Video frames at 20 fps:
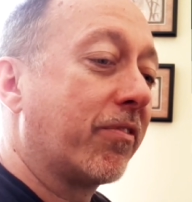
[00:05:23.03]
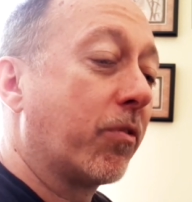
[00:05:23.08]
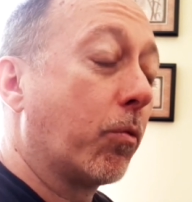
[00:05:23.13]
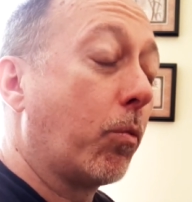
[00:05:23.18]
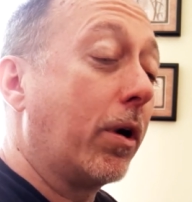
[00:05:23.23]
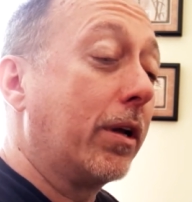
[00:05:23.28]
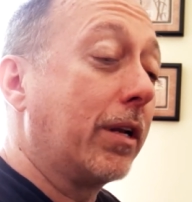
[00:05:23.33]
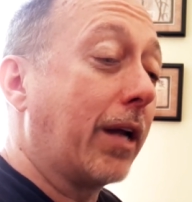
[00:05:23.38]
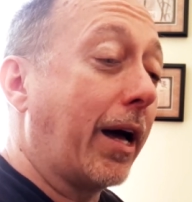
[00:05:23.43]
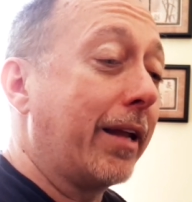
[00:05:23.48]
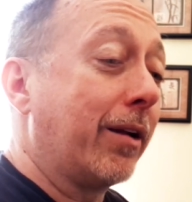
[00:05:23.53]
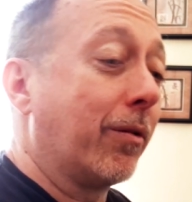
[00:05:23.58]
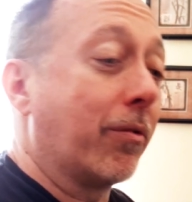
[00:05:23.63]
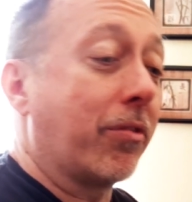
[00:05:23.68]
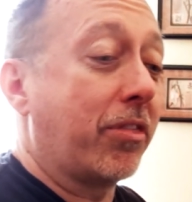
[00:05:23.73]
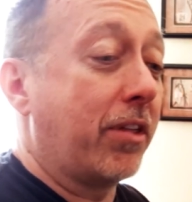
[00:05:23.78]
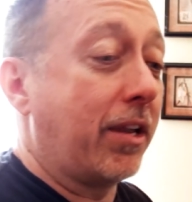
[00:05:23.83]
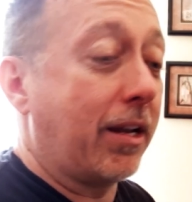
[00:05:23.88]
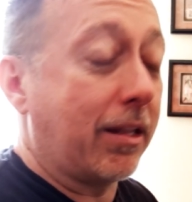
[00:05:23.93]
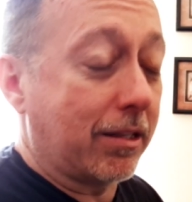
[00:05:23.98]
for one, I
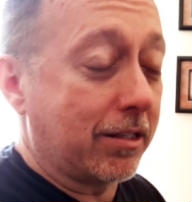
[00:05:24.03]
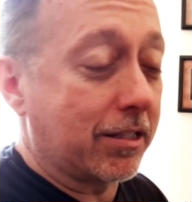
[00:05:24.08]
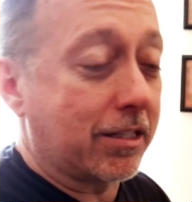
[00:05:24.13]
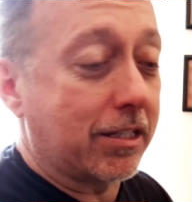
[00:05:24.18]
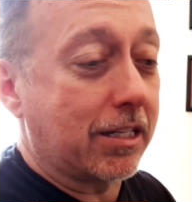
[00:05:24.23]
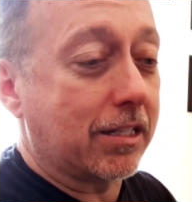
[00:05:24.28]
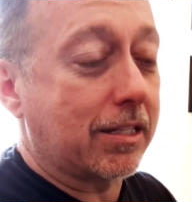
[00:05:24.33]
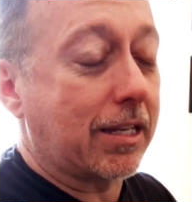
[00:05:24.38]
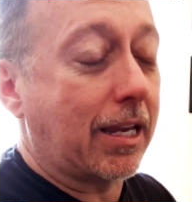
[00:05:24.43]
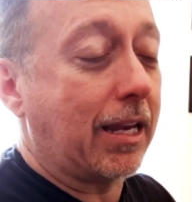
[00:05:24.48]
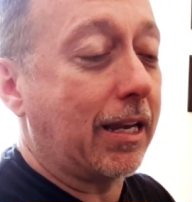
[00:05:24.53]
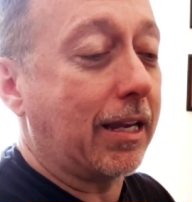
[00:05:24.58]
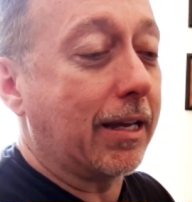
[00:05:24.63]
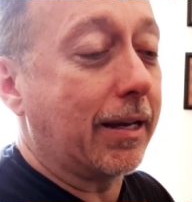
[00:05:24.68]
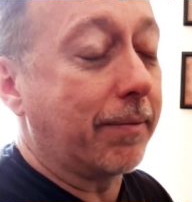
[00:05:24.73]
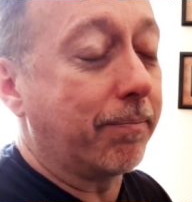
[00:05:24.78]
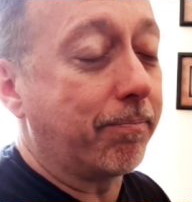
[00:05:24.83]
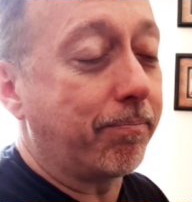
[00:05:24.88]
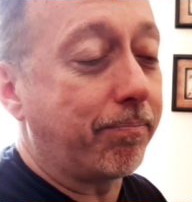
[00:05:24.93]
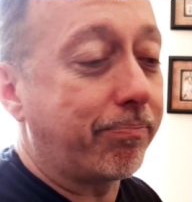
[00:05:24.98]
don't think this is
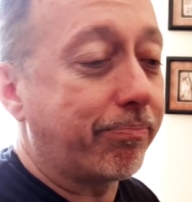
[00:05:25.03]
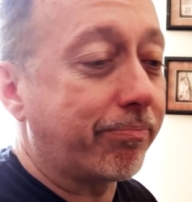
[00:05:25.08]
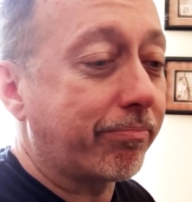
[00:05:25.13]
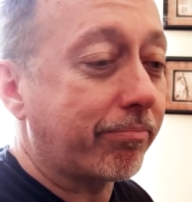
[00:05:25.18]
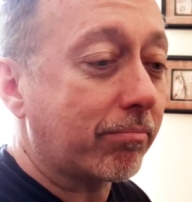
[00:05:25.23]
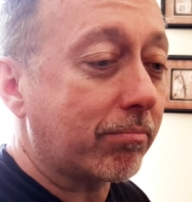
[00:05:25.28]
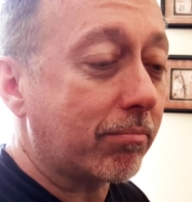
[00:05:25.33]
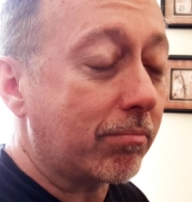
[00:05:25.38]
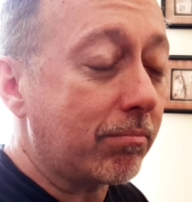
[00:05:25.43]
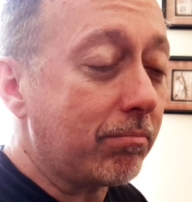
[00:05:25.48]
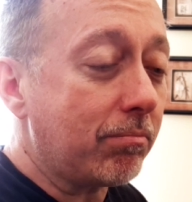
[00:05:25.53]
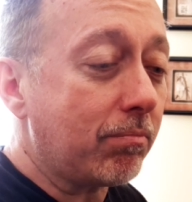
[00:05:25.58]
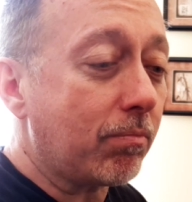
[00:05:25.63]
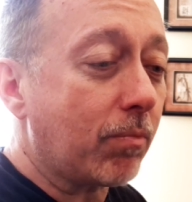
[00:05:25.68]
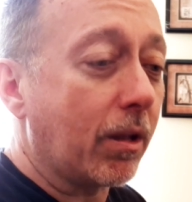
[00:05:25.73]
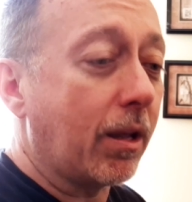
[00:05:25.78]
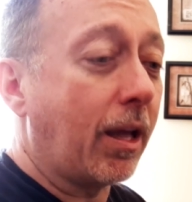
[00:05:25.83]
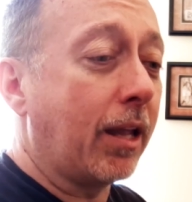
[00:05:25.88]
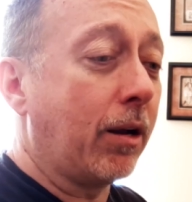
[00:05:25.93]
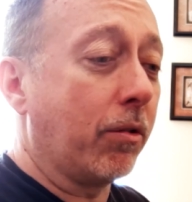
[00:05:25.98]

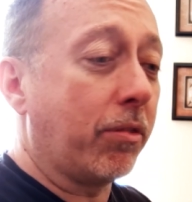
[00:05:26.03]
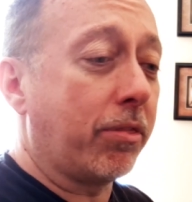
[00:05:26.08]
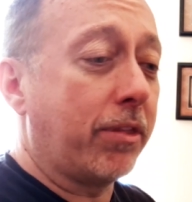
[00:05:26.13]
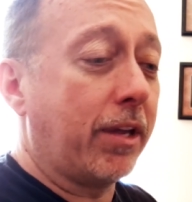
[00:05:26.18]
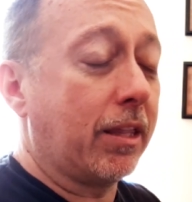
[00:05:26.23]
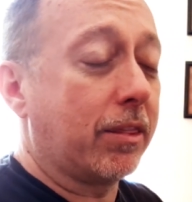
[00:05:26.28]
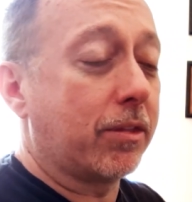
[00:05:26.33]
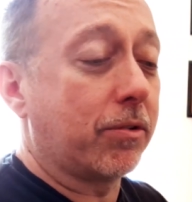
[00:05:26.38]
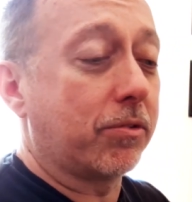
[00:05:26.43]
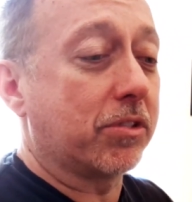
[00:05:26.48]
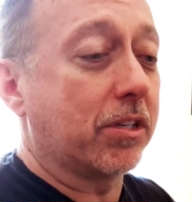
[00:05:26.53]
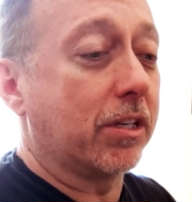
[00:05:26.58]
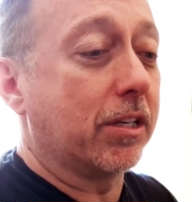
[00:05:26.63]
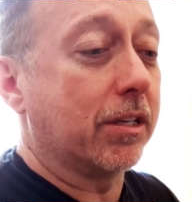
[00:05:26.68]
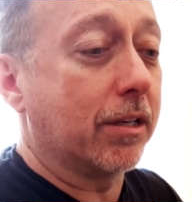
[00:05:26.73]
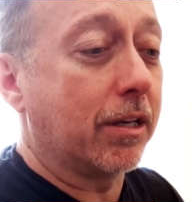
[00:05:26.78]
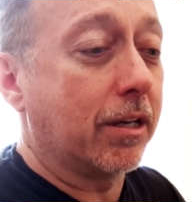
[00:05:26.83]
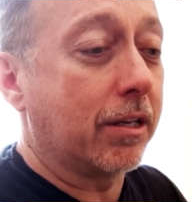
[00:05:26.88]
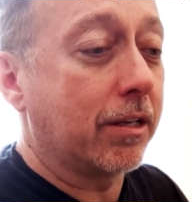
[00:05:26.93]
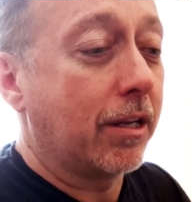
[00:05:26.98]
I don't think there's
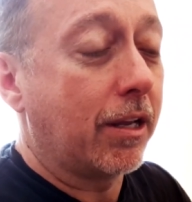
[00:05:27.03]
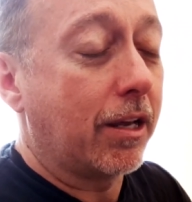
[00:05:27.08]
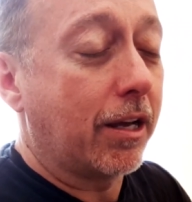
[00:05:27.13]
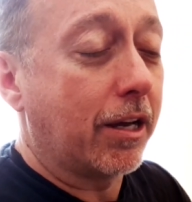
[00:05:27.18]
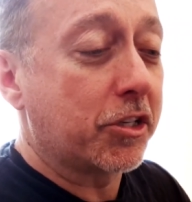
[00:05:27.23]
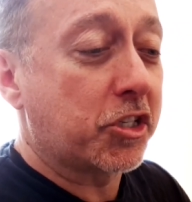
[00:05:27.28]
a